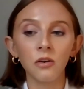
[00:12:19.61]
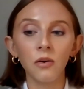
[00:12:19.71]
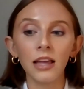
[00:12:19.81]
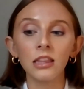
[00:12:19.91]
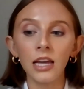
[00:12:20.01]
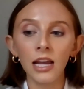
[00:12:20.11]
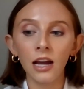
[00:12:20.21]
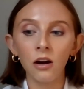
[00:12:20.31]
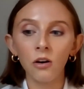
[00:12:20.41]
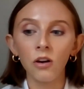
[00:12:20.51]
So I like
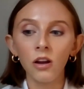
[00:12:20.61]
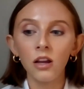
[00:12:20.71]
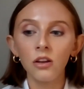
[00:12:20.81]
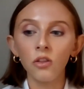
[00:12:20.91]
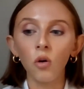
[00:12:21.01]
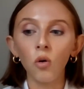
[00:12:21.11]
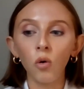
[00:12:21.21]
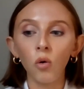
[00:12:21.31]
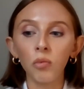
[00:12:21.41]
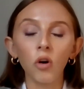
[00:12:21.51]
how the
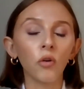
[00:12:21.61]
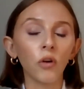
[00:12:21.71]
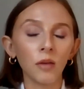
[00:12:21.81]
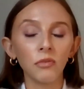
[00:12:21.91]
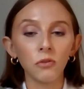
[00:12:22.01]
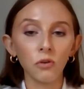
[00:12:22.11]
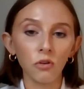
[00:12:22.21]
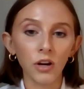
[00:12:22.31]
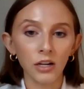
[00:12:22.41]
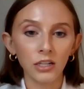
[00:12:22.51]
whole program of
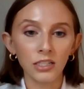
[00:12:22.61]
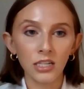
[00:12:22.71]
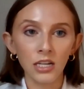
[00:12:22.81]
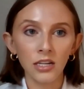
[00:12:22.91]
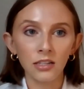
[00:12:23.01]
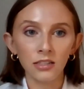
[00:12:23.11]
Google Guarantee